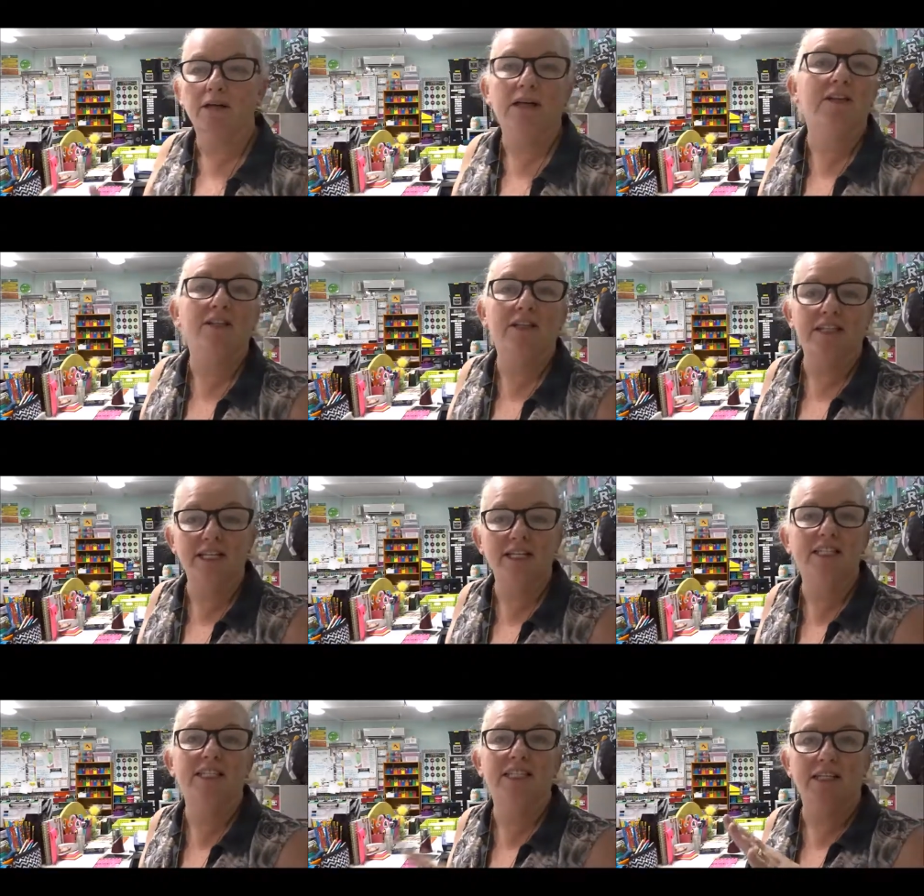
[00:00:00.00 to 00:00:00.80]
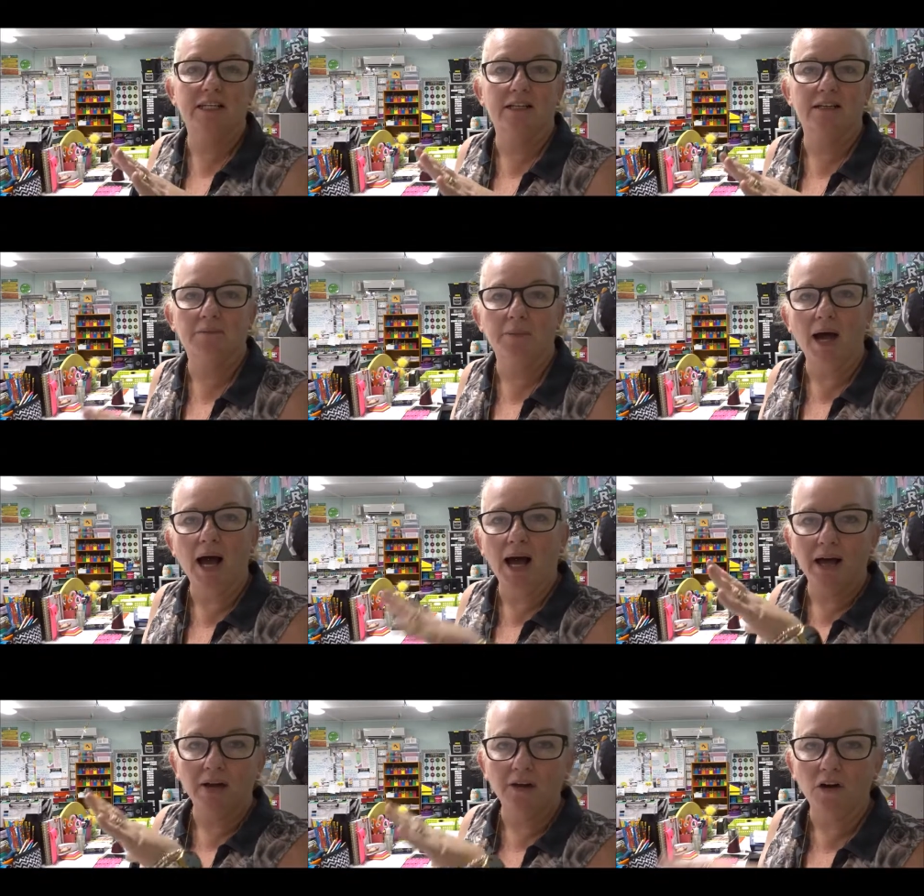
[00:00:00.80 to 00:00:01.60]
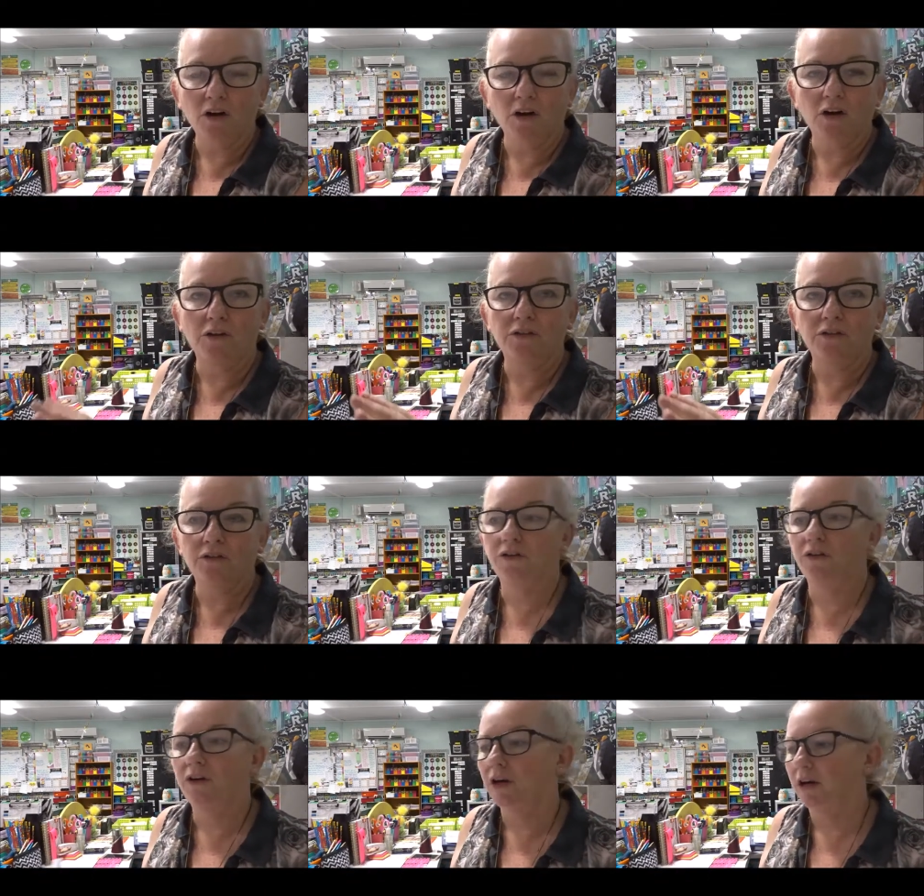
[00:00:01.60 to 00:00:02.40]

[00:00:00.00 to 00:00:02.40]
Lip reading: in the testing part of